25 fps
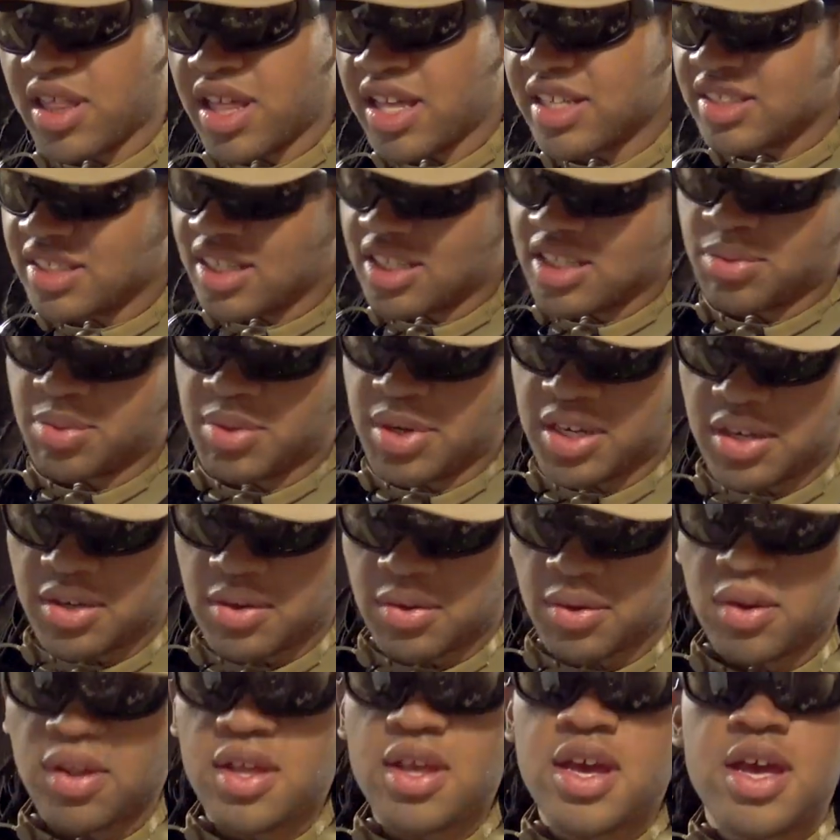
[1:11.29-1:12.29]
That sounds pretty
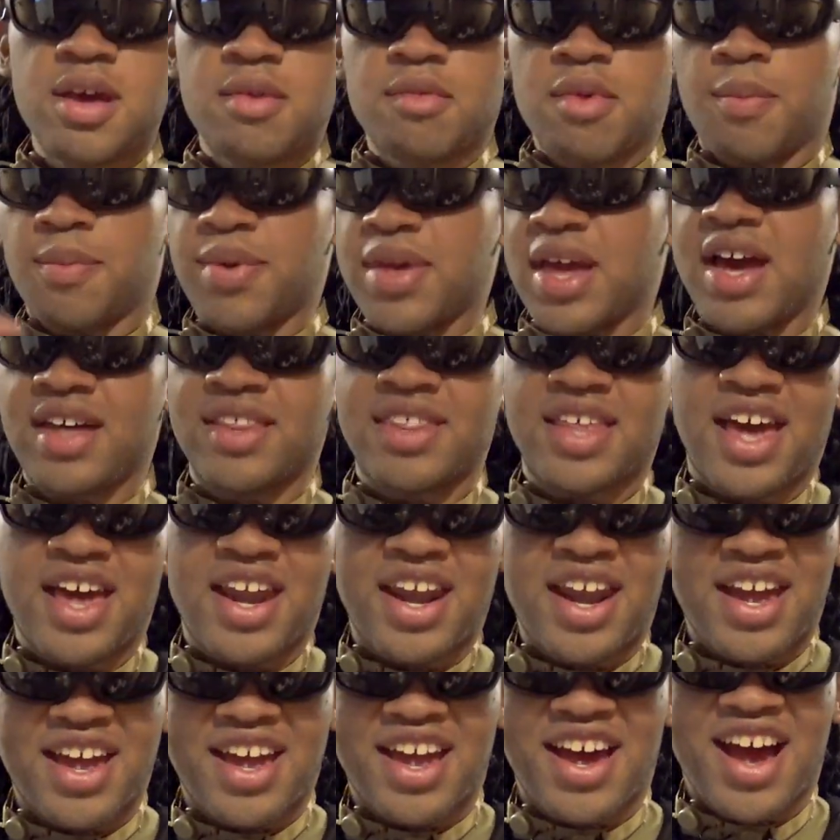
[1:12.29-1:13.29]
cool. But beyond
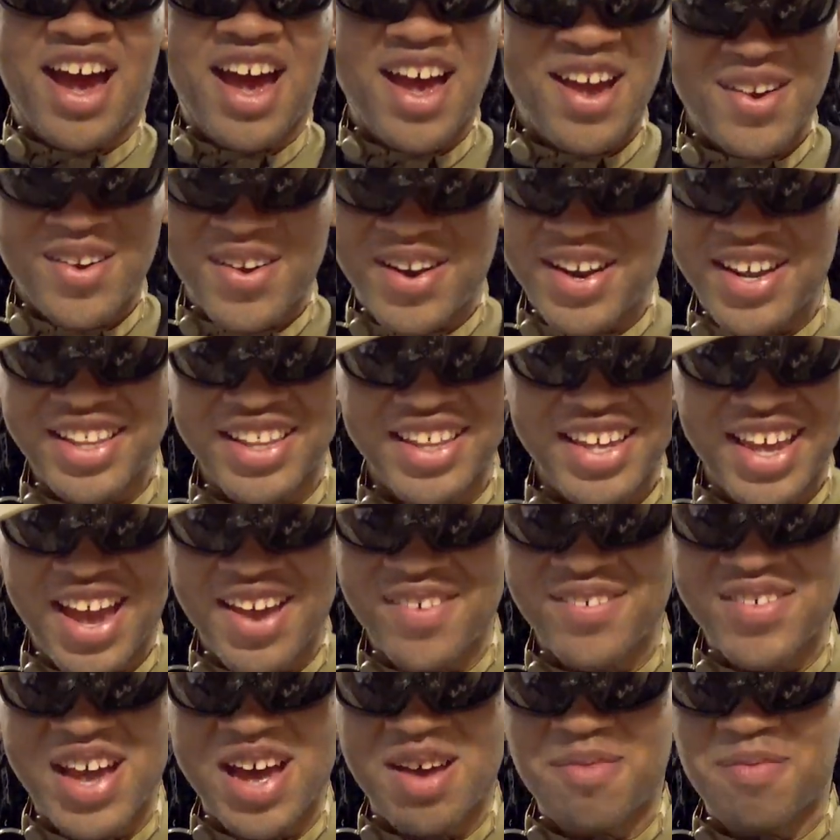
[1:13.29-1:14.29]
that, I really
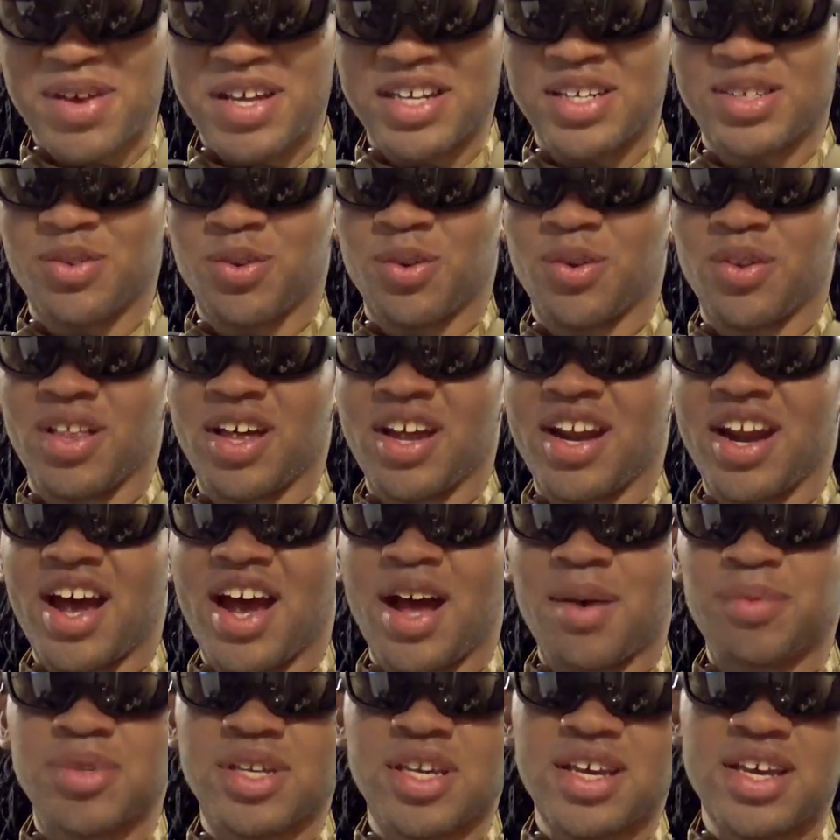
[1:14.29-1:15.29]
have not been to a whole lot of
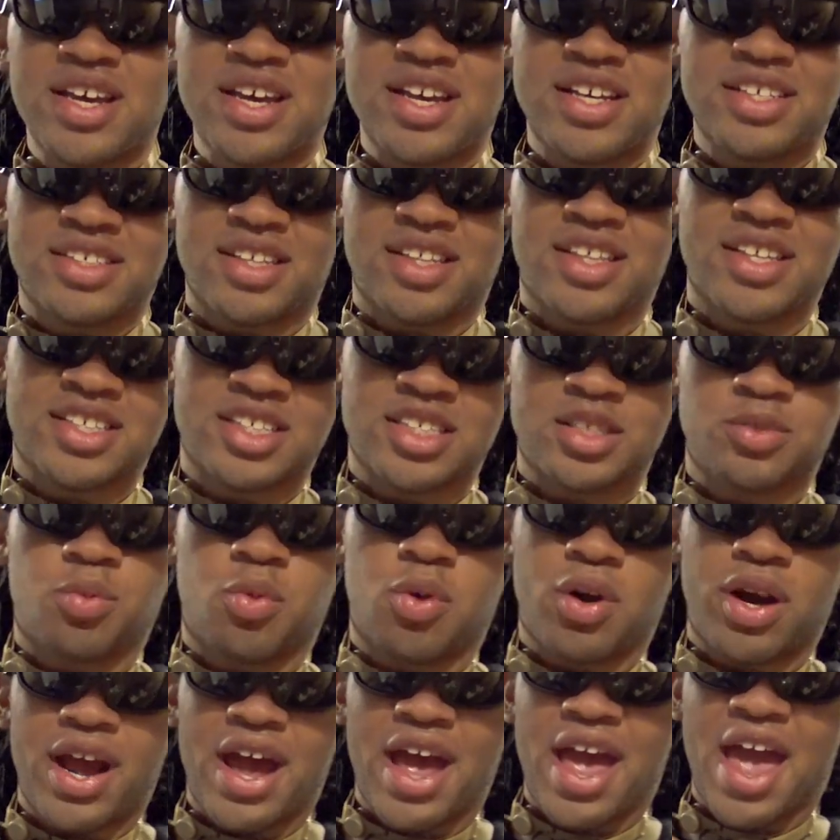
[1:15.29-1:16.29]
ops, so this is
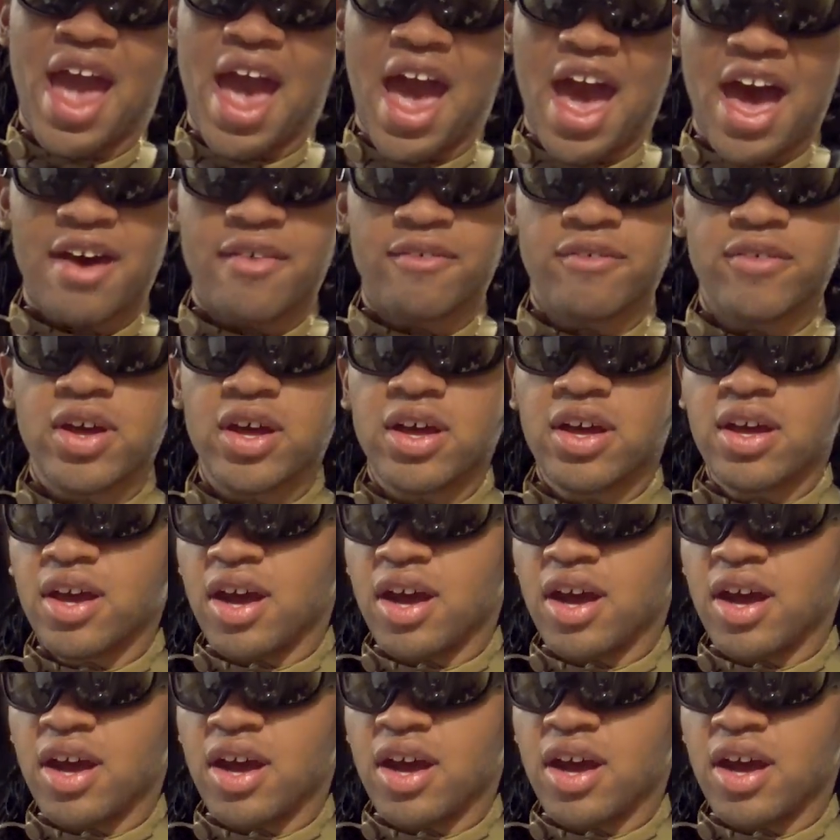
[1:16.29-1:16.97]
what I have.